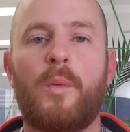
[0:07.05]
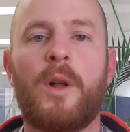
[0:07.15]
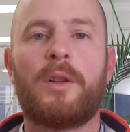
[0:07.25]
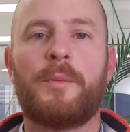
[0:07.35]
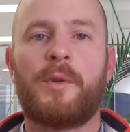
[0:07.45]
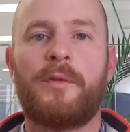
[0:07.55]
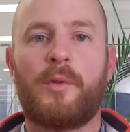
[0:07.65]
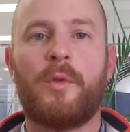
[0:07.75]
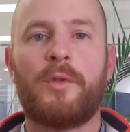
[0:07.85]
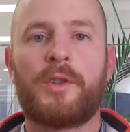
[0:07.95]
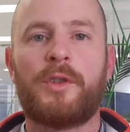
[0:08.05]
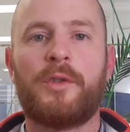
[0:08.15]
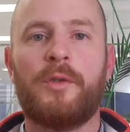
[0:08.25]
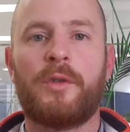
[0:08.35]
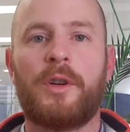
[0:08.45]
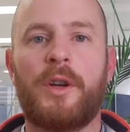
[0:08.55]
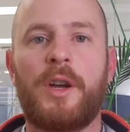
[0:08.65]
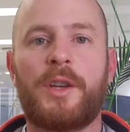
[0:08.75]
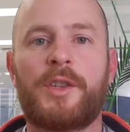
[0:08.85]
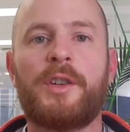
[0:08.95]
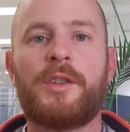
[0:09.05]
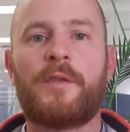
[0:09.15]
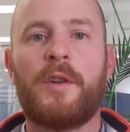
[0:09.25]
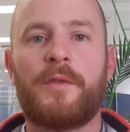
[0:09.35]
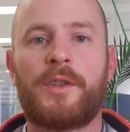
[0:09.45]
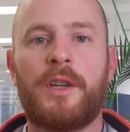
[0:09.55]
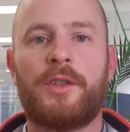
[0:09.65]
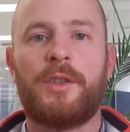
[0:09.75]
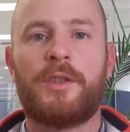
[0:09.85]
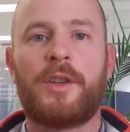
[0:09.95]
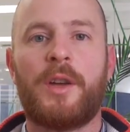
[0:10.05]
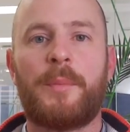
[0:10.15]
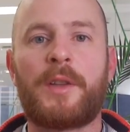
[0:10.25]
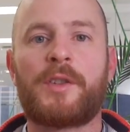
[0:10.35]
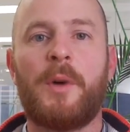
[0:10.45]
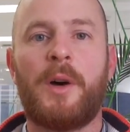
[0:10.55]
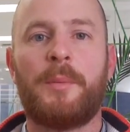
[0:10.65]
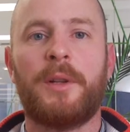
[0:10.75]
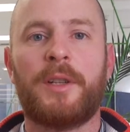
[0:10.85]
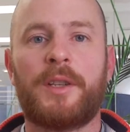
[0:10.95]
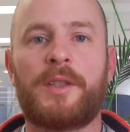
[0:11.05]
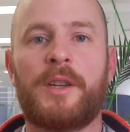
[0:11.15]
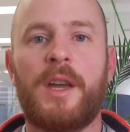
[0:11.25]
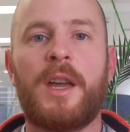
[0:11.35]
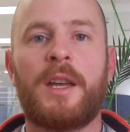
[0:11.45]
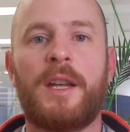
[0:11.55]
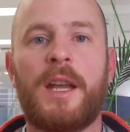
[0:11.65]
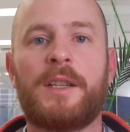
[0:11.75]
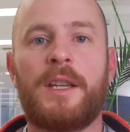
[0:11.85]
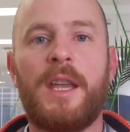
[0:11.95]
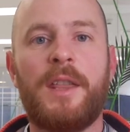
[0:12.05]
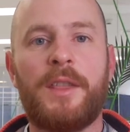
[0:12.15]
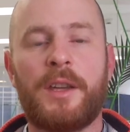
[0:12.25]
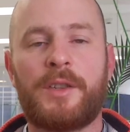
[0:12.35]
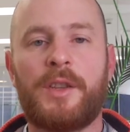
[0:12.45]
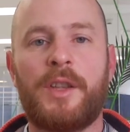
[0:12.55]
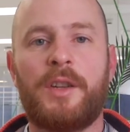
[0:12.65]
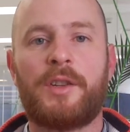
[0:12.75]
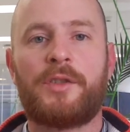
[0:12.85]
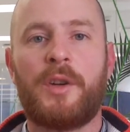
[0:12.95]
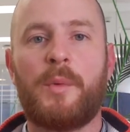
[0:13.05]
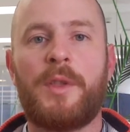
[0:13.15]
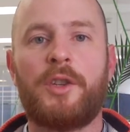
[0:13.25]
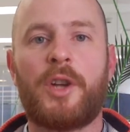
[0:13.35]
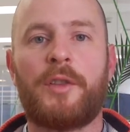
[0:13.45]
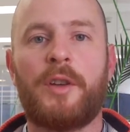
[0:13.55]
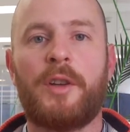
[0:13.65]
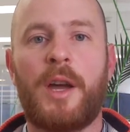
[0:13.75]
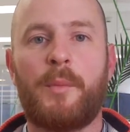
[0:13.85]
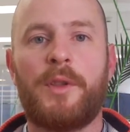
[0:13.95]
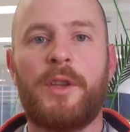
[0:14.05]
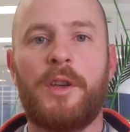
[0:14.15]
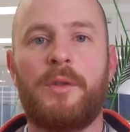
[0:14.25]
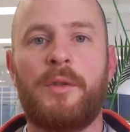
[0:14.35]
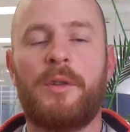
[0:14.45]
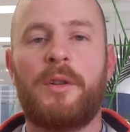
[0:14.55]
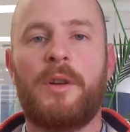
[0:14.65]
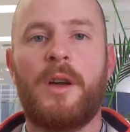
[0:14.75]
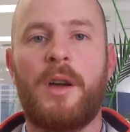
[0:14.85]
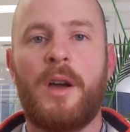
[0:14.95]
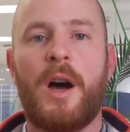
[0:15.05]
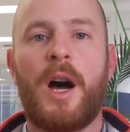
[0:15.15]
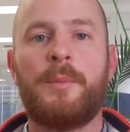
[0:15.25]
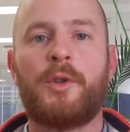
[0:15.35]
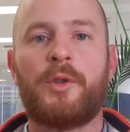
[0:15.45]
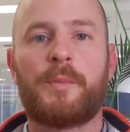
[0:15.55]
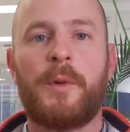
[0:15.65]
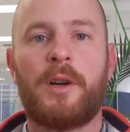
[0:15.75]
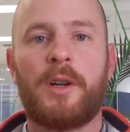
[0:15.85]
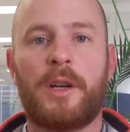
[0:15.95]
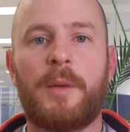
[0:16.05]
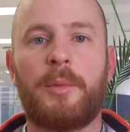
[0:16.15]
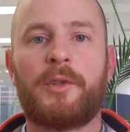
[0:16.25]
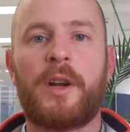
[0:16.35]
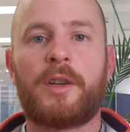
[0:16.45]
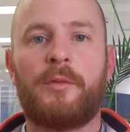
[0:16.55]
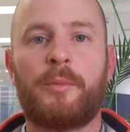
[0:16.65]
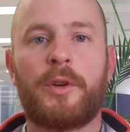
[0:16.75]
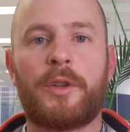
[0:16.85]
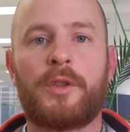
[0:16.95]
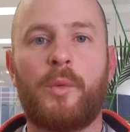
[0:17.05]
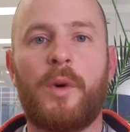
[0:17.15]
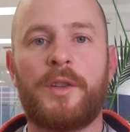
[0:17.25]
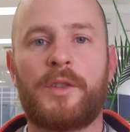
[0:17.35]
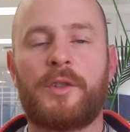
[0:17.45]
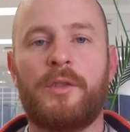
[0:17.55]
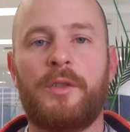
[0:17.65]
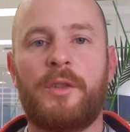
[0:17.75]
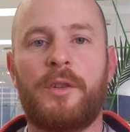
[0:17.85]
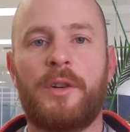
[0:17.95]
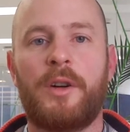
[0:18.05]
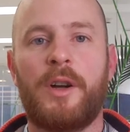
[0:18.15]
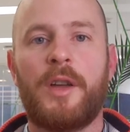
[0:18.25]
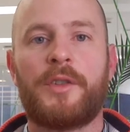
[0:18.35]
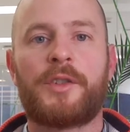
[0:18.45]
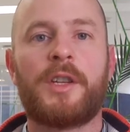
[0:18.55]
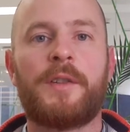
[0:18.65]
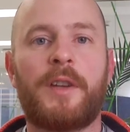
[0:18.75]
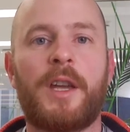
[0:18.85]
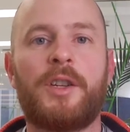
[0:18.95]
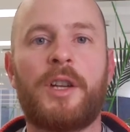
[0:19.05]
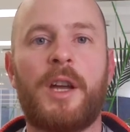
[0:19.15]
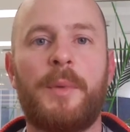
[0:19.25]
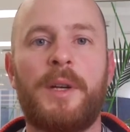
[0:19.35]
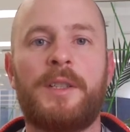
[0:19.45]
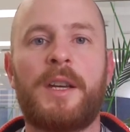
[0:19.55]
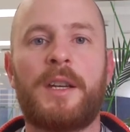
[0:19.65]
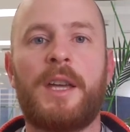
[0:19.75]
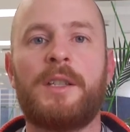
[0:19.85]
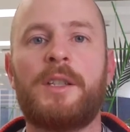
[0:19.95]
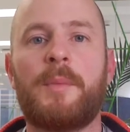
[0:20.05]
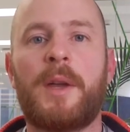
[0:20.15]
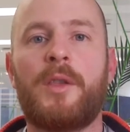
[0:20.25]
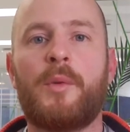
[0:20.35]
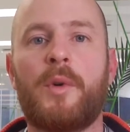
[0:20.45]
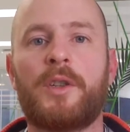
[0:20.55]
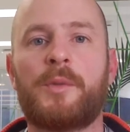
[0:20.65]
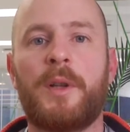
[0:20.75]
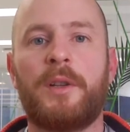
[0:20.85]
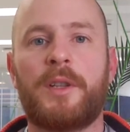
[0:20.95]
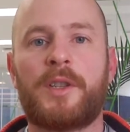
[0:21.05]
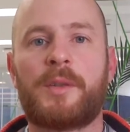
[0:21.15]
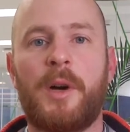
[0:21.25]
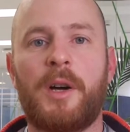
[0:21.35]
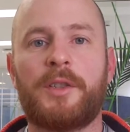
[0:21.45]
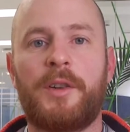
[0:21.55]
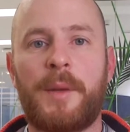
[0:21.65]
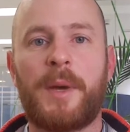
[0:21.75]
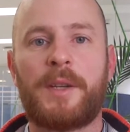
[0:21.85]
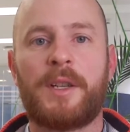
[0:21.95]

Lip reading: Welcome to If the Walls Could Talk, a series of conversations about smart buildings, connecting key thinkers in the industry with each other and with you. I'm Jules Barker, Global Director of Product at WiredScore, the certification company dedicated to making the world's buildings smarter and better